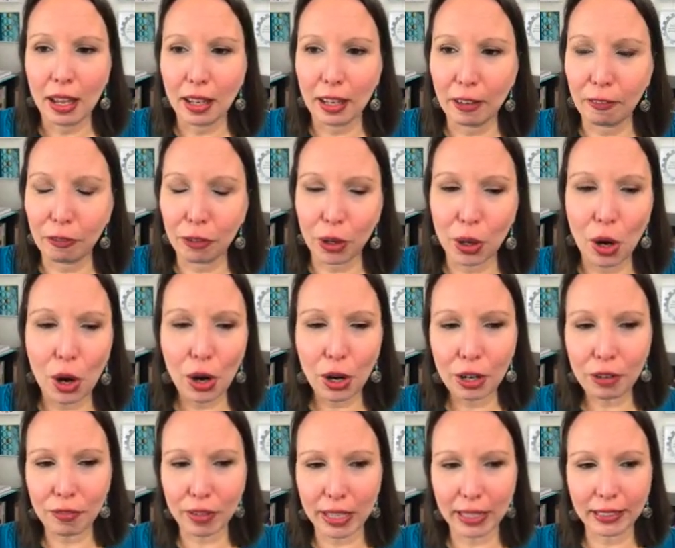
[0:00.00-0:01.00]
like for
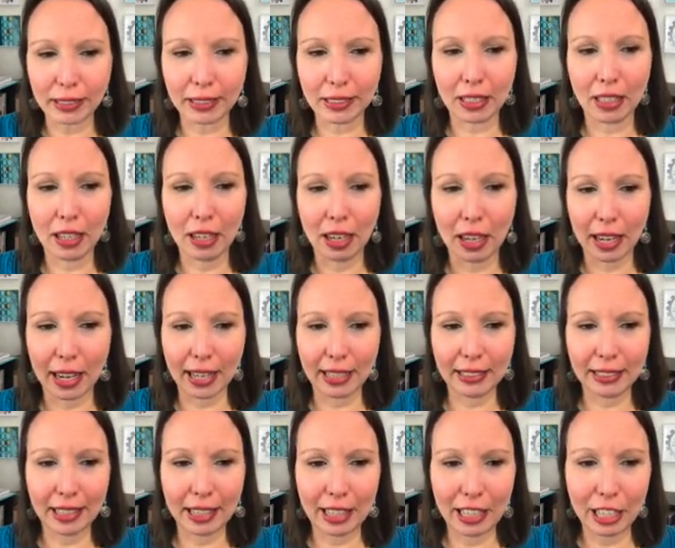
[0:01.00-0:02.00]
harvest,
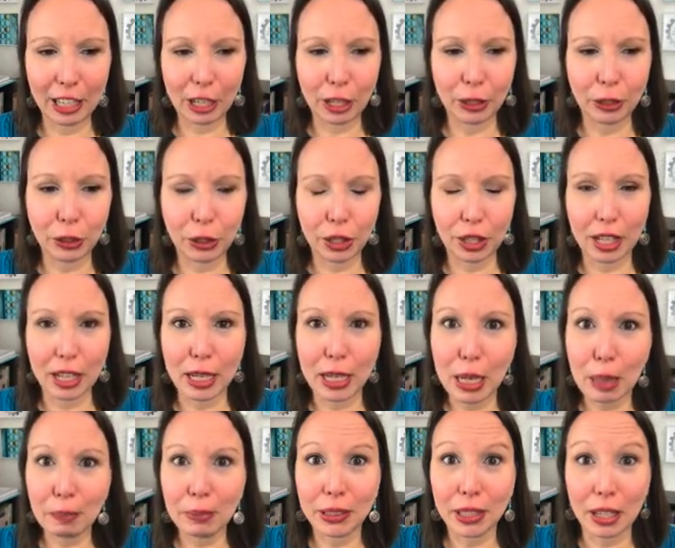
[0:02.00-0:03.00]
it's sending you to
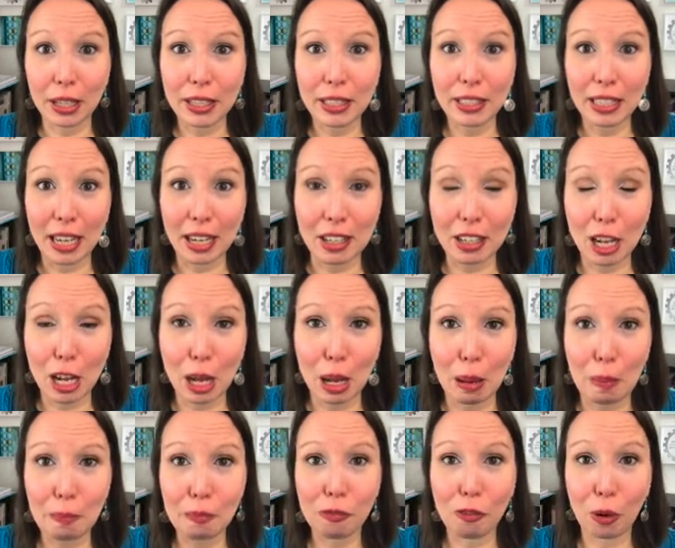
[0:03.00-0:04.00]

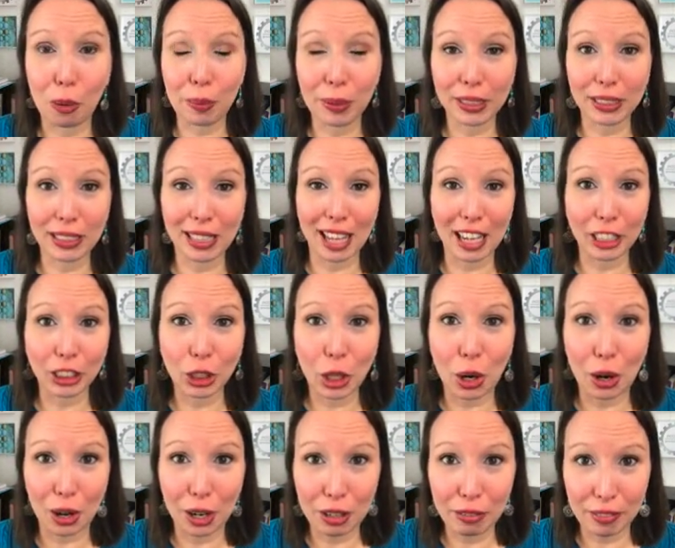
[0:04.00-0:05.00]
thekimsutton.com forward slash
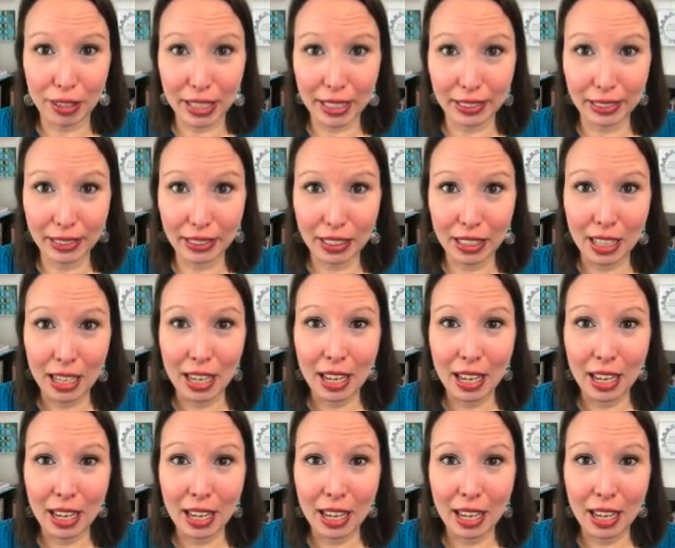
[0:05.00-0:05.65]
harvest.